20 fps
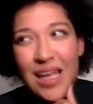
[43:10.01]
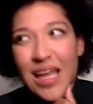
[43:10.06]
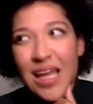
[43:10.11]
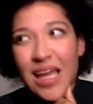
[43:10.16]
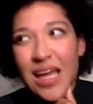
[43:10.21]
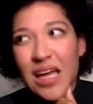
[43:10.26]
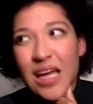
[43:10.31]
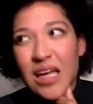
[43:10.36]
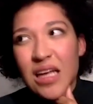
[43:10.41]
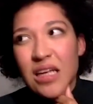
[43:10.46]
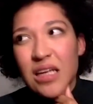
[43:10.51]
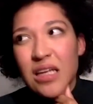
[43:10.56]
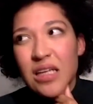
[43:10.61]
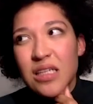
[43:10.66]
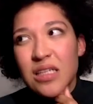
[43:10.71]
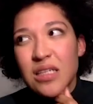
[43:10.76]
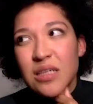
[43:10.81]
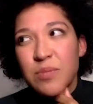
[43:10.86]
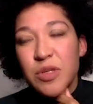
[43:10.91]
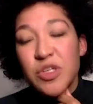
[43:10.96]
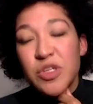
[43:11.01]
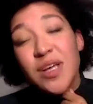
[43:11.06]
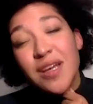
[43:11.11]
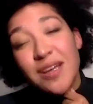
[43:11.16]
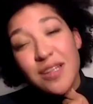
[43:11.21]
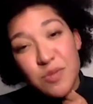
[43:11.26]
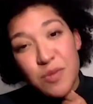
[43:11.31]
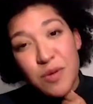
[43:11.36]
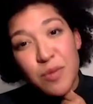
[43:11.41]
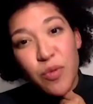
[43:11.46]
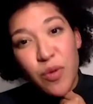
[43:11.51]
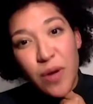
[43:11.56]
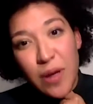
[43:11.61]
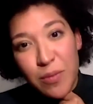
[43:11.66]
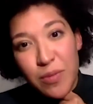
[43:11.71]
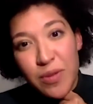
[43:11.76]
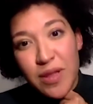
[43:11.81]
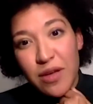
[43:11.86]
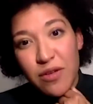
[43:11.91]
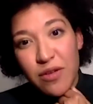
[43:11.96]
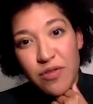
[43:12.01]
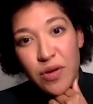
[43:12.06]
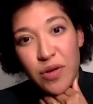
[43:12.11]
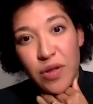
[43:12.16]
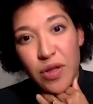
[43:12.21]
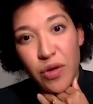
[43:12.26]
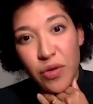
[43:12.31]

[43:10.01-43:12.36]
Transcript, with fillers: And, but she asked me point blank fairly